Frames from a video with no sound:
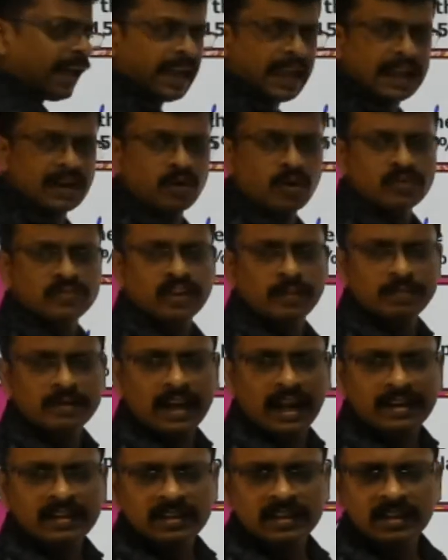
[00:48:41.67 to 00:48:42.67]
add or
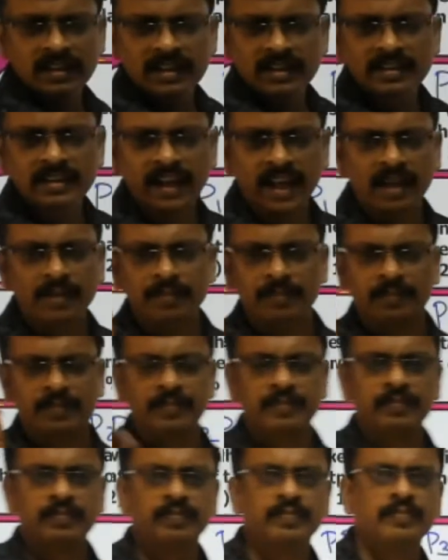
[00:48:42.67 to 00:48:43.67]
subtract time.
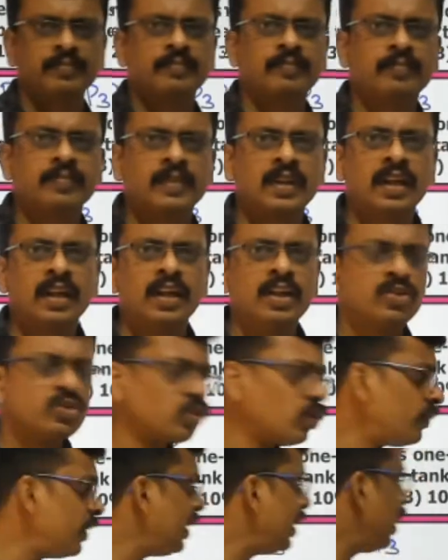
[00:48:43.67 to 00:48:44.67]
So we